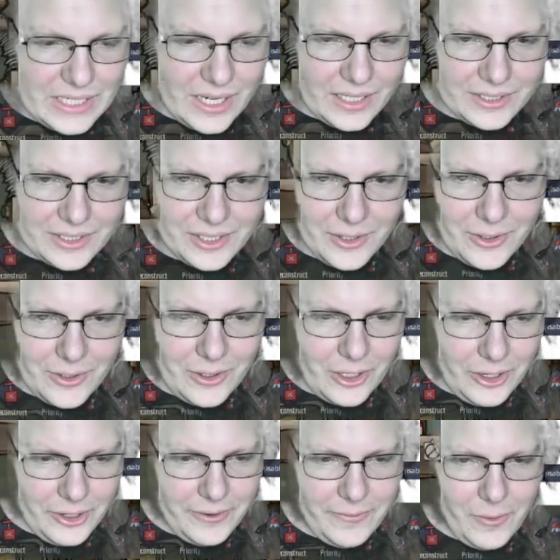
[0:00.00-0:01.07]
yeah, so
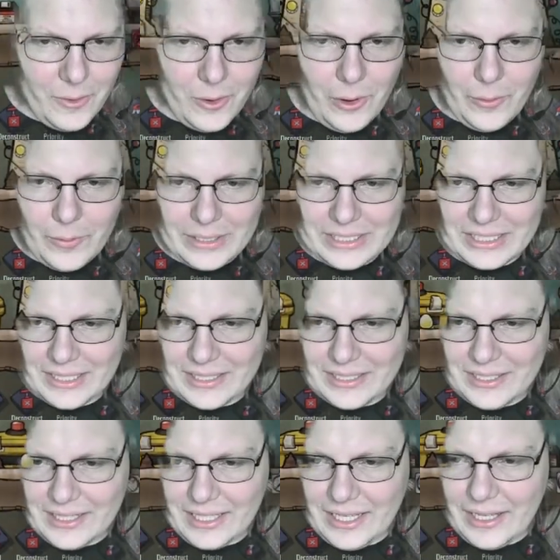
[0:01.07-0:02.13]
locavore, which
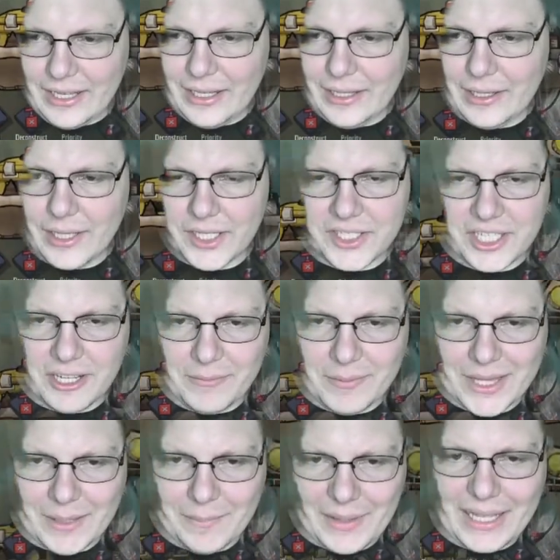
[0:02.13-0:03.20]
is the
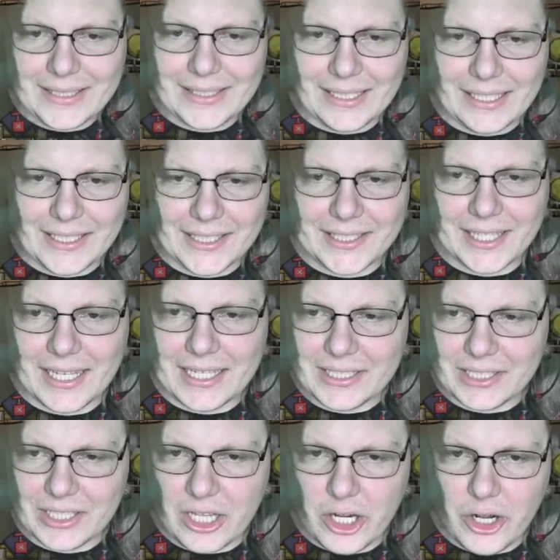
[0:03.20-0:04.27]
achievement that basically
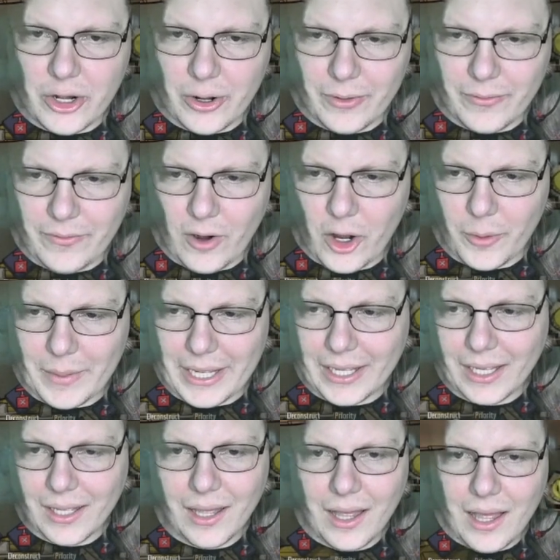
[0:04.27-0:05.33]
says no
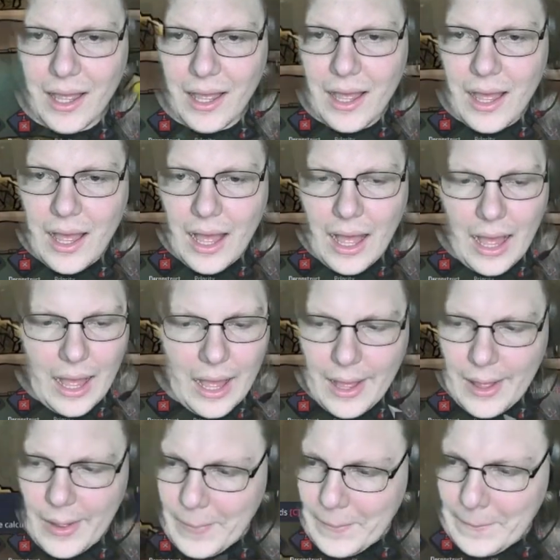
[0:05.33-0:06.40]
farming.
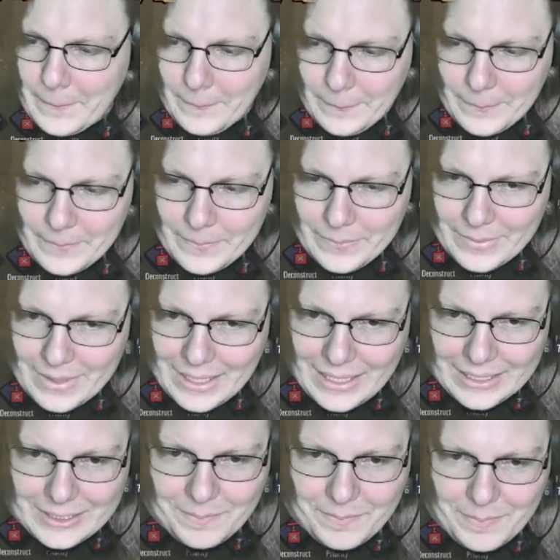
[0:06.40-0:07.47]
Um,
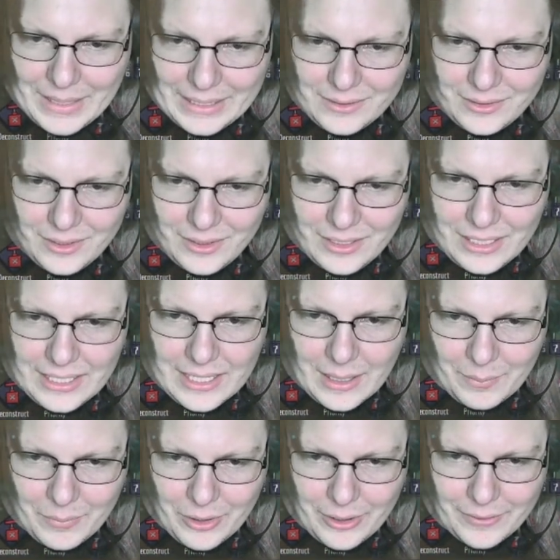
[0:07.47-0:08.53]
it's based on the
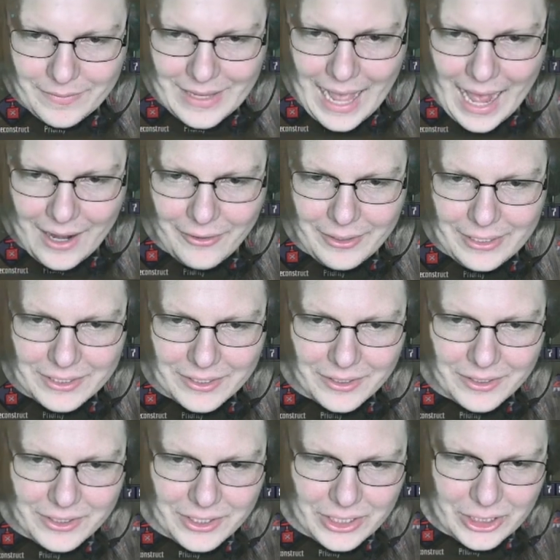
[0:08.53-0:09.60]
number of calories
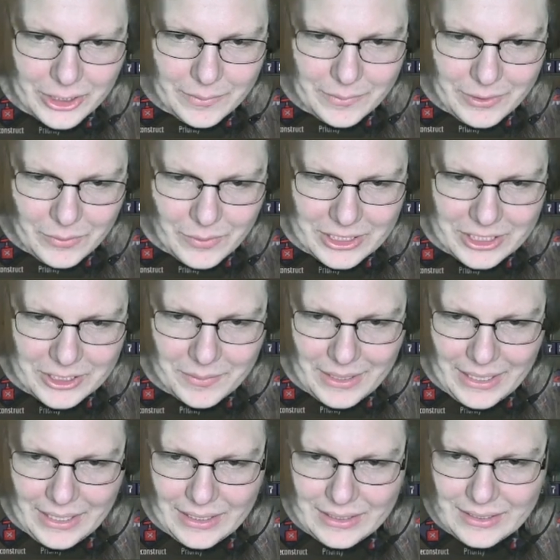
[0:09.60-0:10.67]
consumed, which
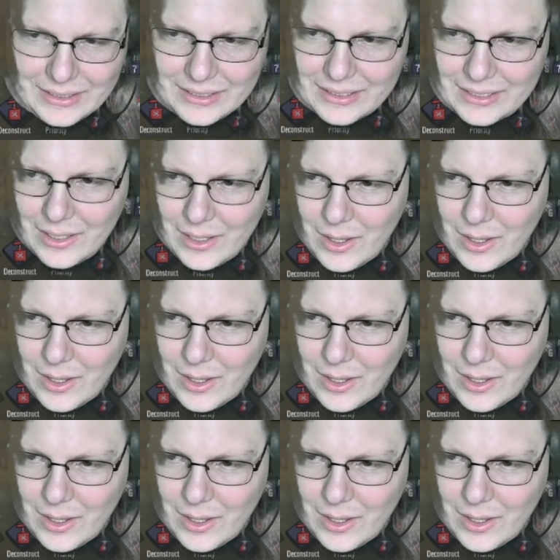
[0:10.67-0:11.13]
means